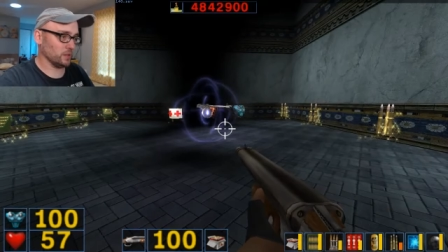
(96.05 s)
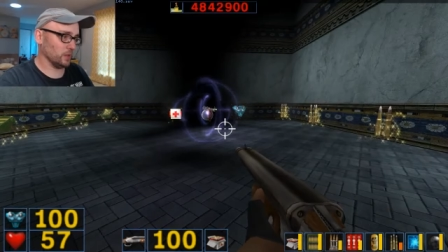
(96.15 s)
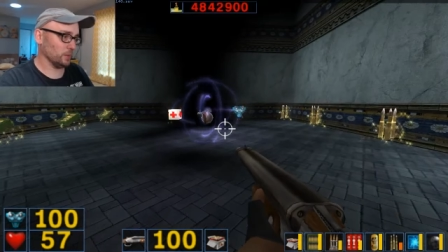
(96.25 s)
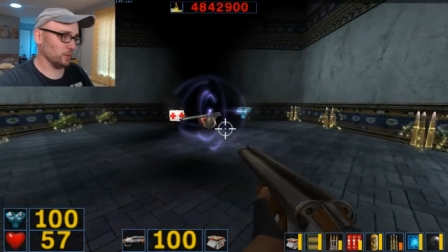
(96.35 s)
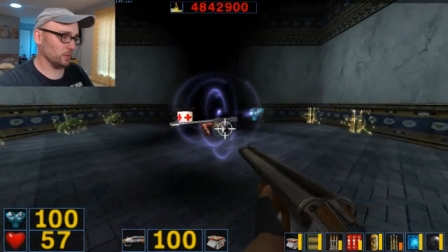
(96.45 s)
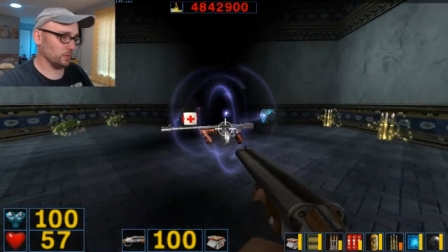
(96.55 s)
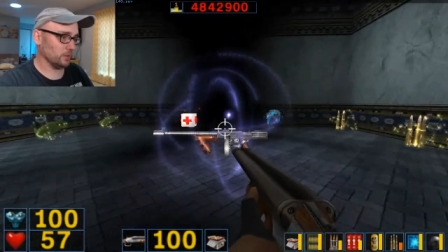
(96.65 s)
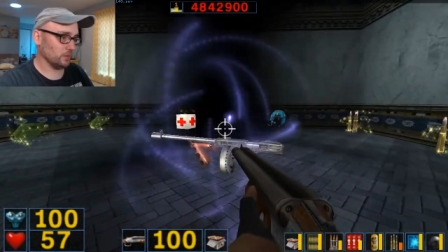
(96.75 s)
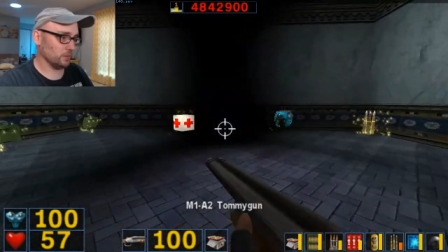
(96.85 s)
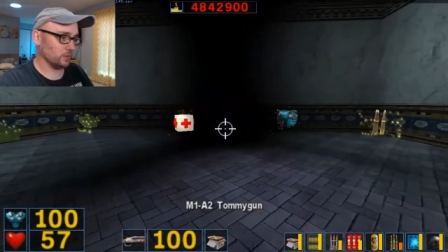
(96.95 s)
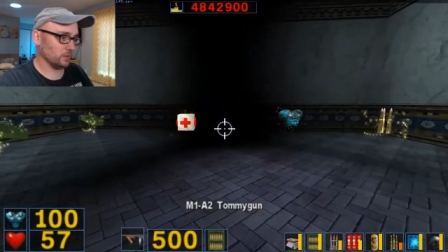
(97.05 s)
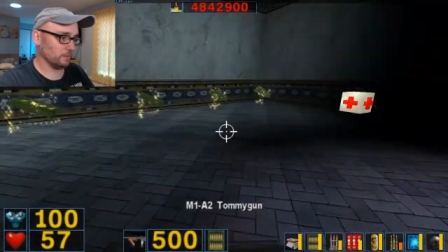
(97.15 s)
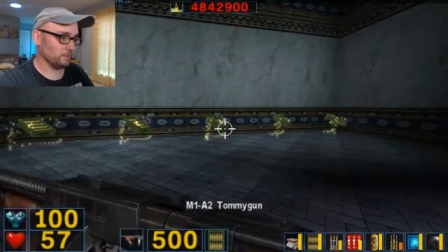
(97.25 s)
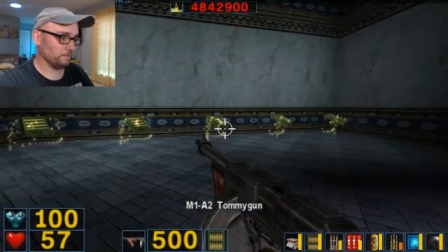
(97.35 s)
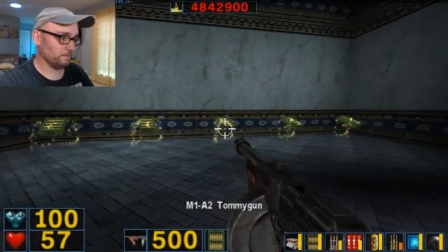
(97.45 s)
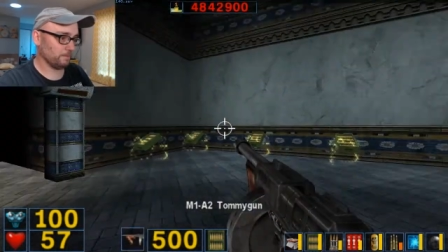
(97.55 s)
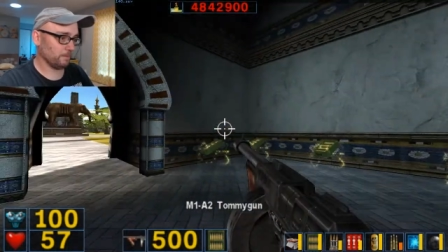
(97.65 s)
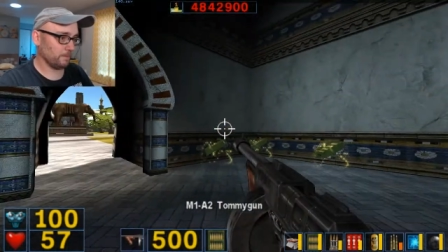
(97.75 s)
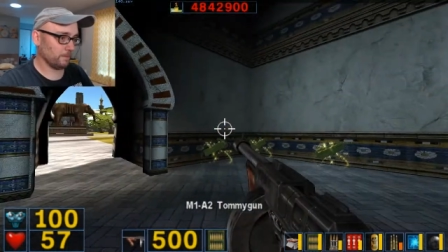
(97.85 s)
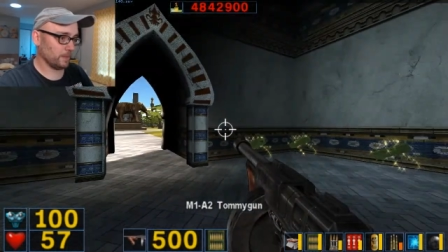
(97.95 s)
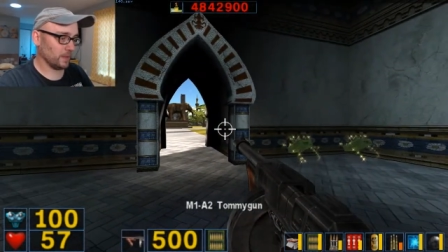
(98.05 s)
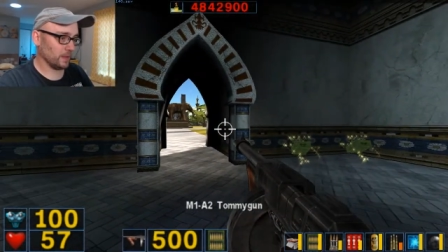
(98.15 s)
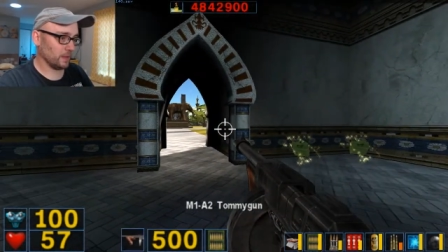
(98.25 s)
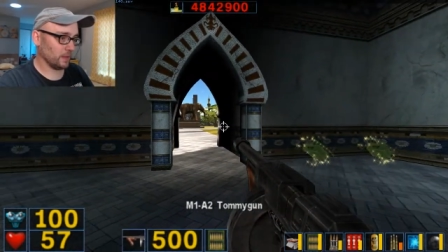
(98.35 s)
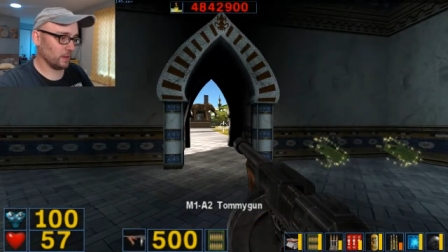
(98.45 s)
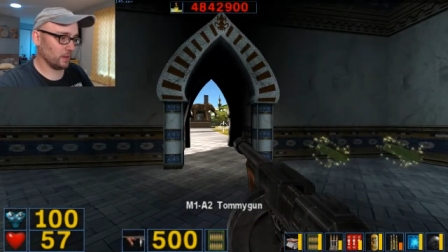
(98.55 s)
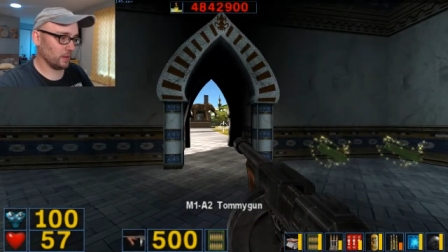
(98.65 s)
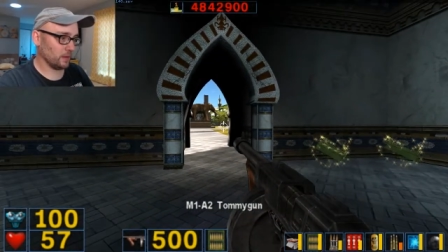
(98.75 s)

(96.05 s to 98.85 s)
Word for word: up? Now you'll dance my tune.